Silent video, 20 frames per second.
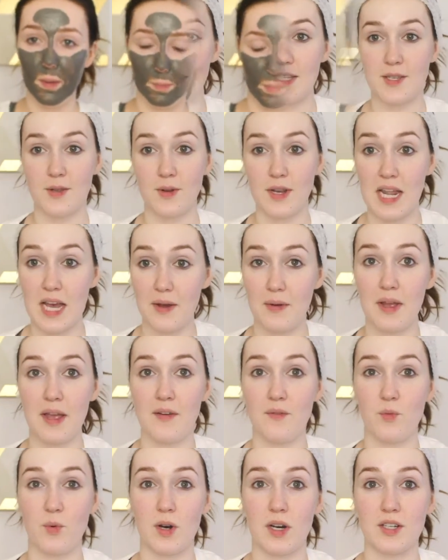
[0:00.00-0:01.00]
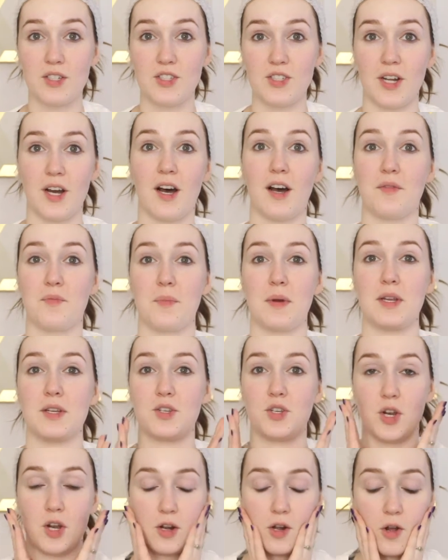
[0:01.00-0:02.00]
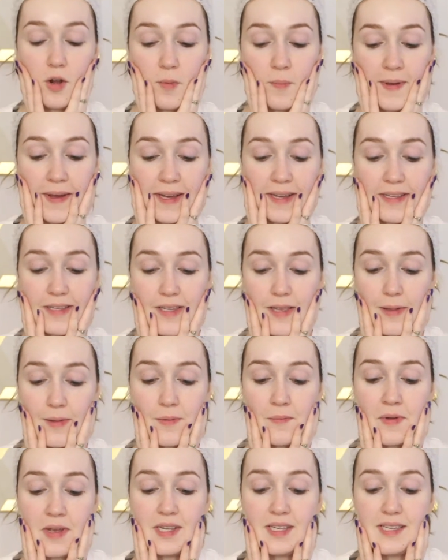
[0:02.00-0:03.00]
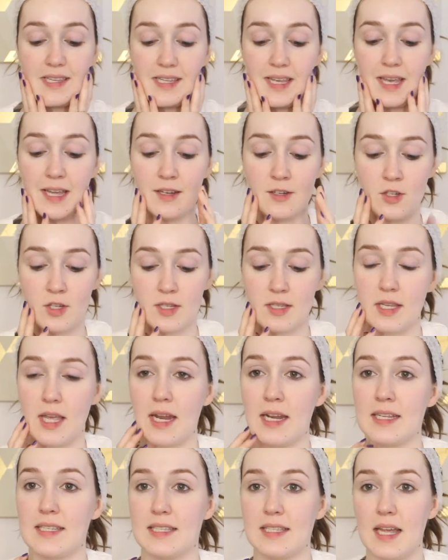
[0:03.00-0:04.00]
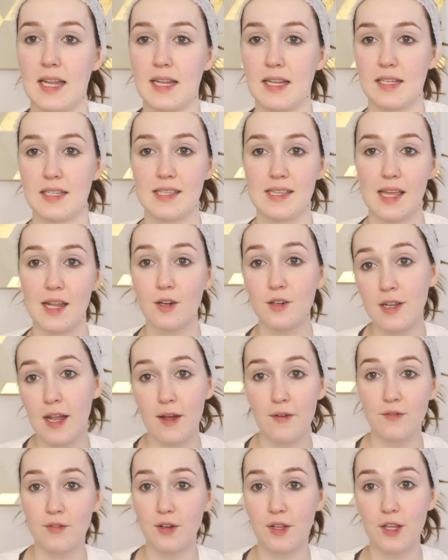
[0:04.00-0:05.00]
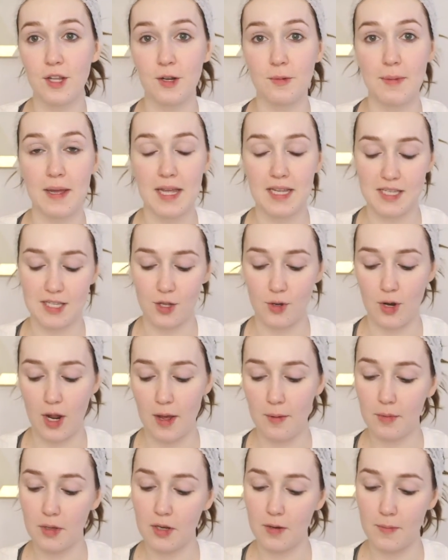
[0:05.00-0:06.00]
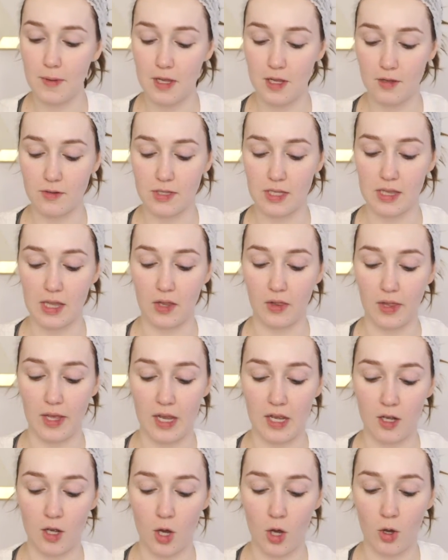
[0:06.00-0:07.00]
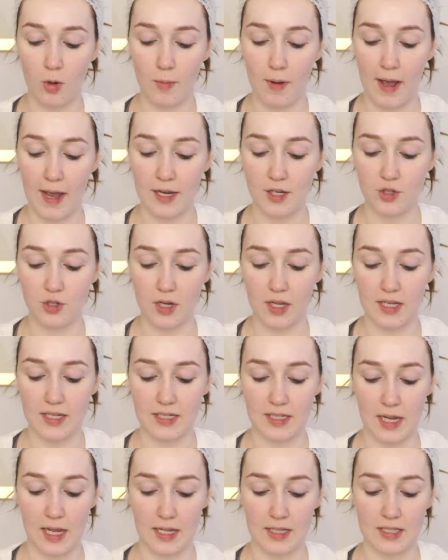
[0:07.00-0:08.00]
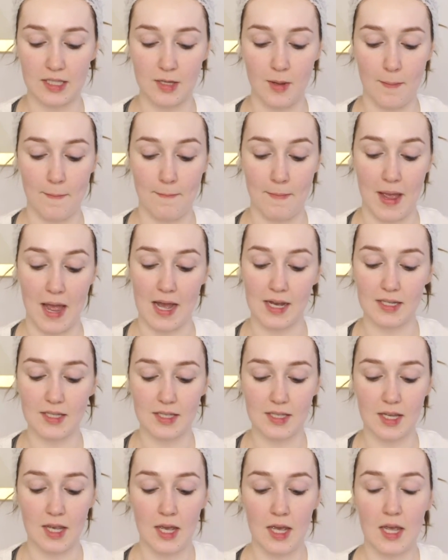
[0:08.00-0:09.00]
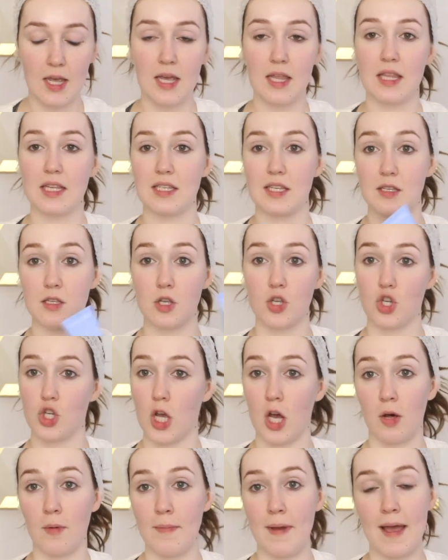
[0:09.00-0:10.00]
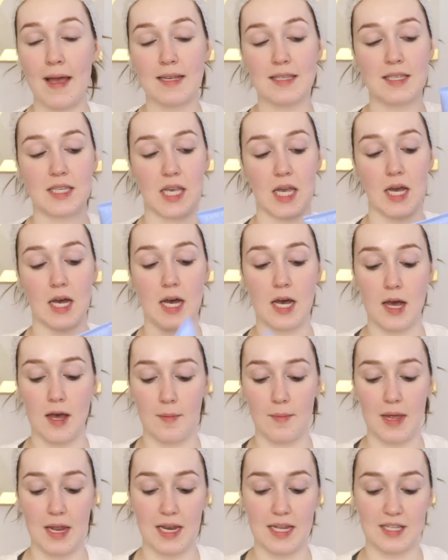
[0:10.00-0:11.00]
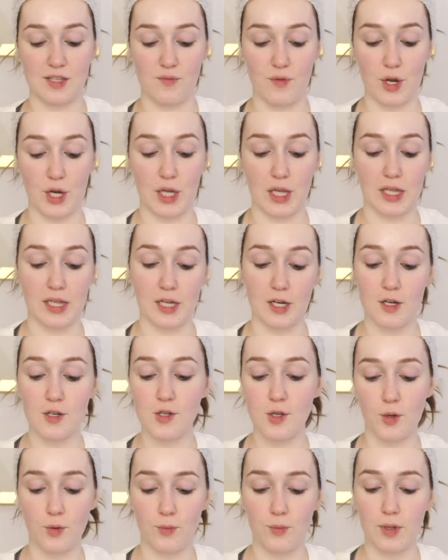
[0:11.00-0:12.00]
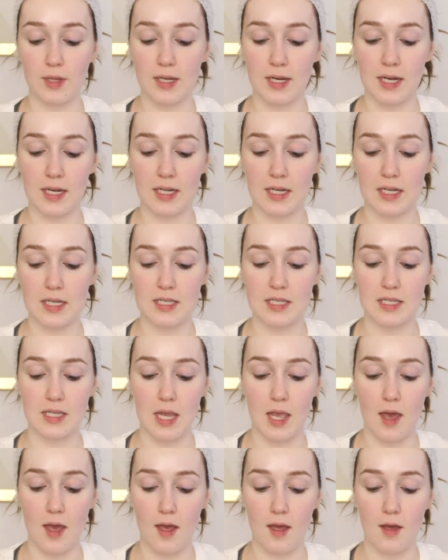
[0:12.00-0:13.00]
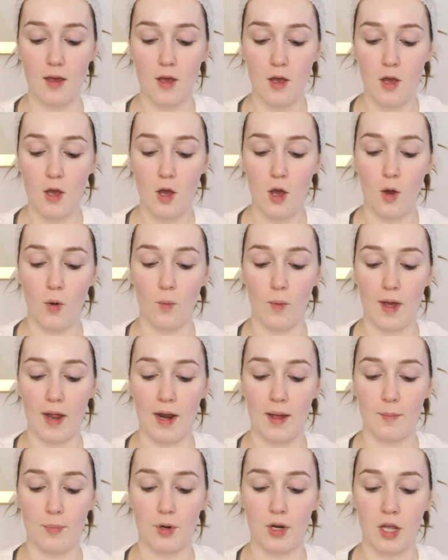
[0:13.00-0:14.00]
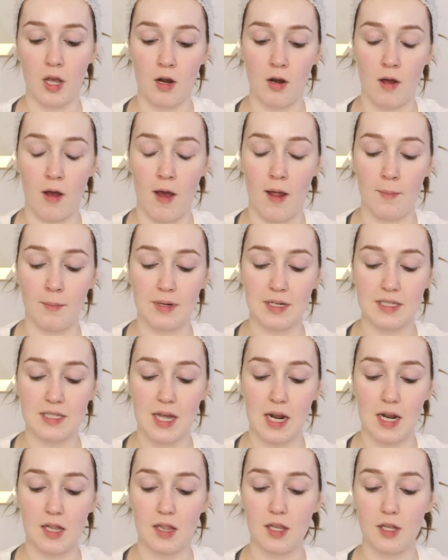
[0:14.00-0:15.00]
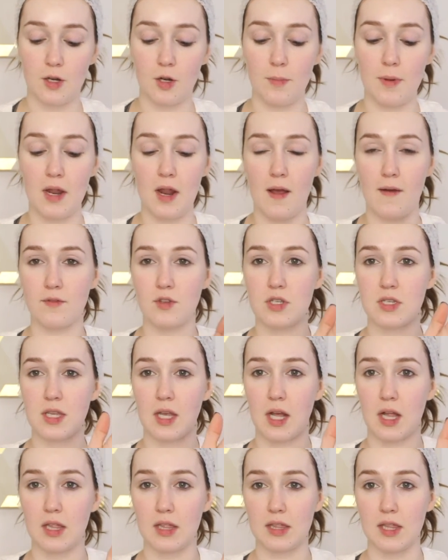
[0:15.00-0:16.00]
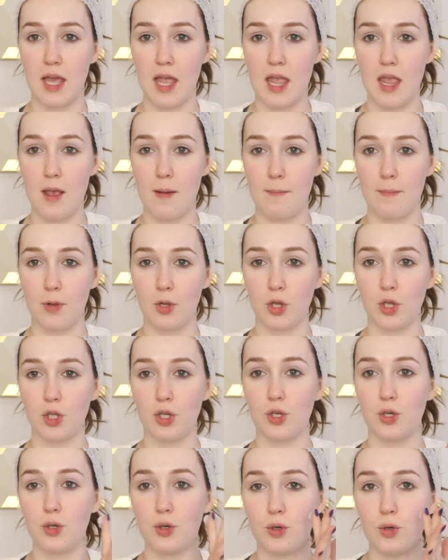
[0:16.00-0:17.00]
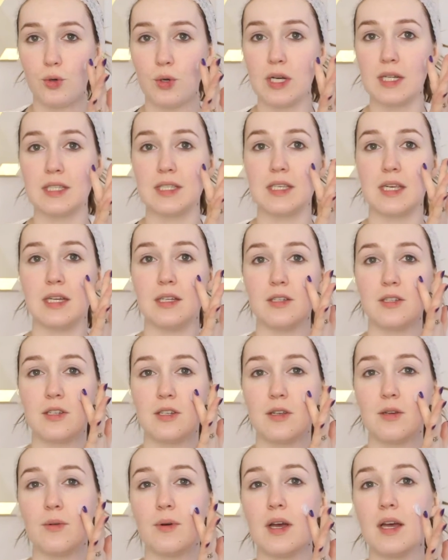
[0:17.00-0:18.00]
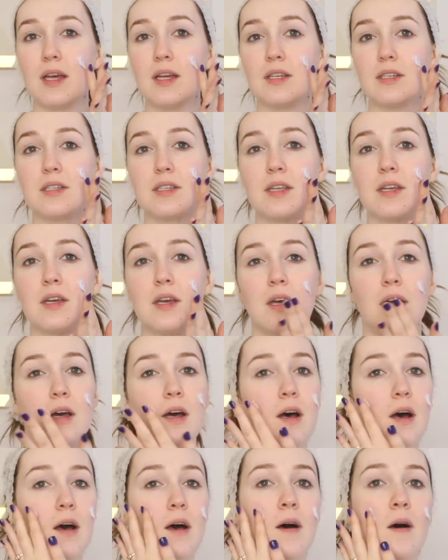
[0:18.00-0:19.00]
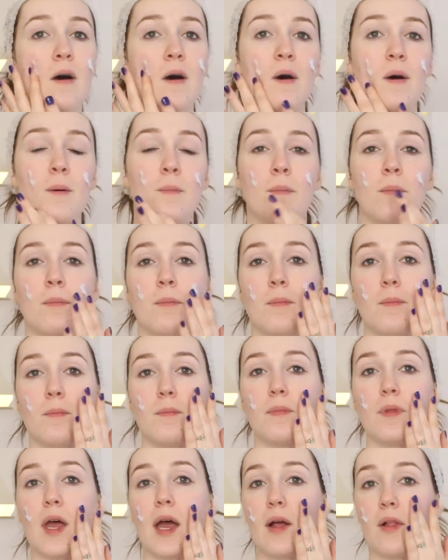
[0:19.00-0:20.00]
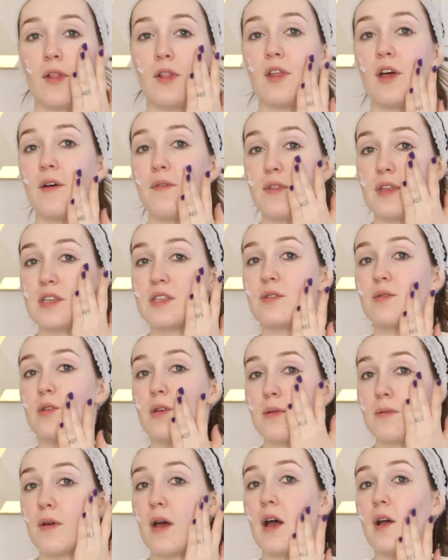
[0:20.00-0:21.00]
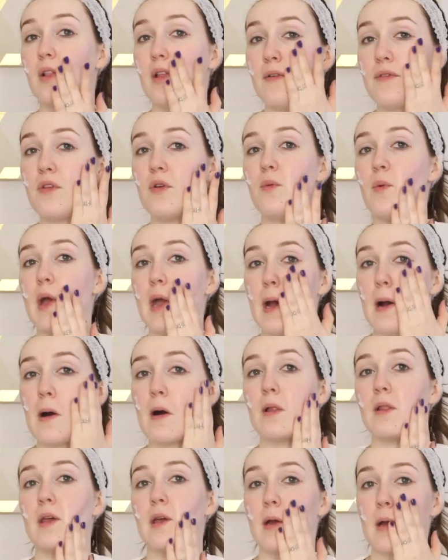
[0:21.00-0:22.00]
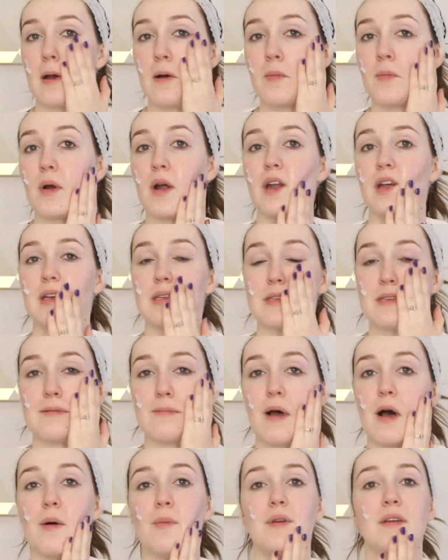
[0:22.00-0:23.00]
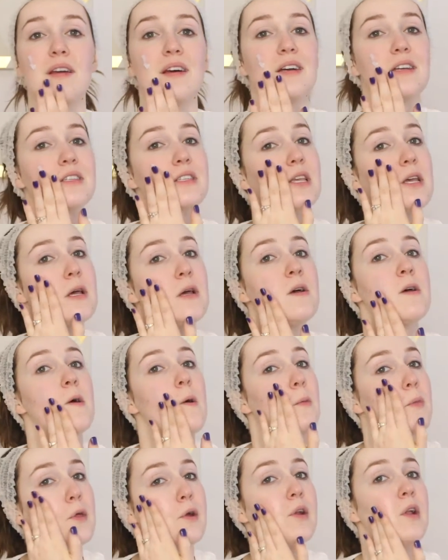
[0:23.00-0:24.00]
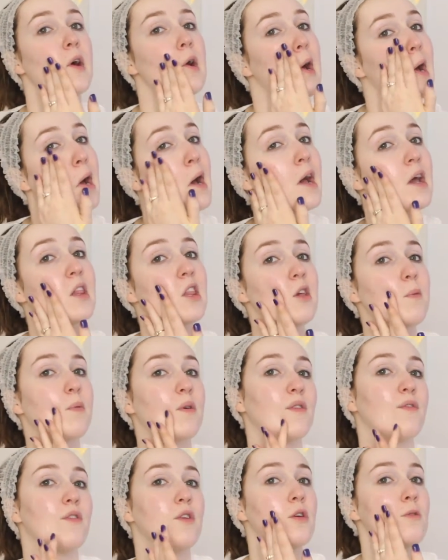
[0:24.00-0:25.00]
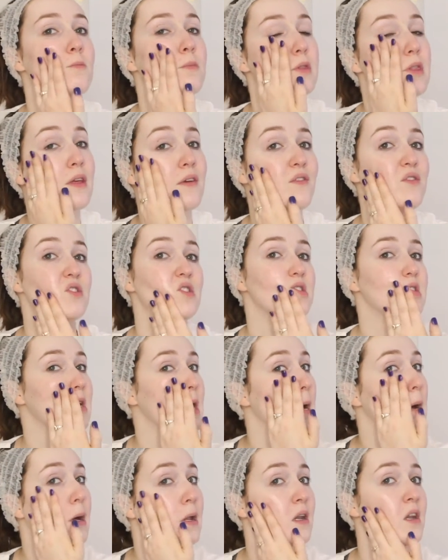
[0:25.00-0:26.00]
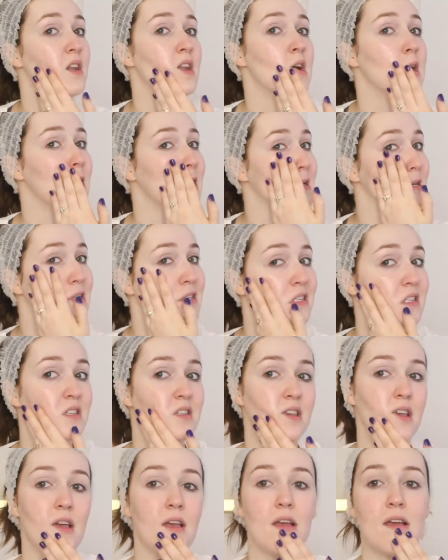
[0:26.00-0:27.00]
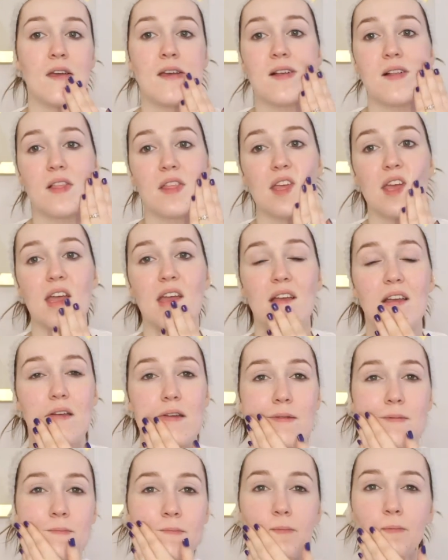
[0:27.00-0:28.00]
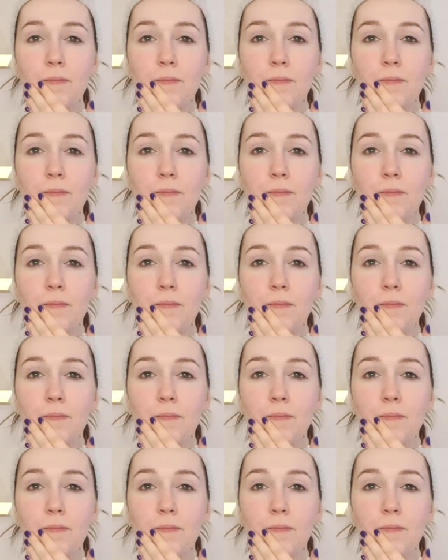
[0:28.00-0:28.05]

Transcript: Alright, so now I have washed off my charcoal mask and let my skin just kind of settle down for a little bit. So now I'm going to be using the Lancome Hydraintense mask. This is a gel mask and is very clear, so you're really not going to see it when I'm putting it on, but it's got a little bit of just like a light blue tint to it. I love this. I love the way all Lancome products smell because they're not highly perfumed, but they've just got a nice, like,